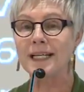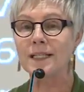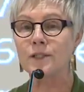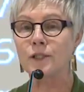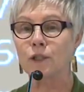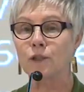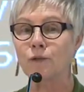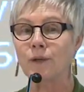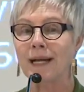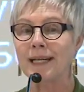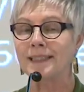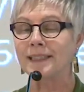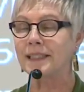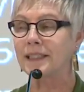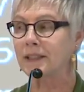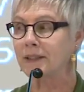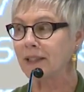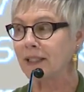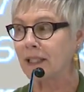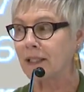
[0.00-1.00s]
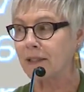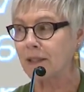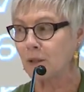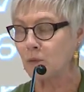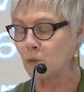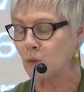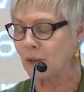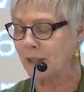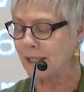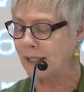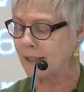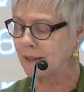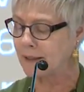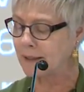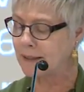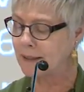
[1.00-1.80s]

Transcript: as the criteria that we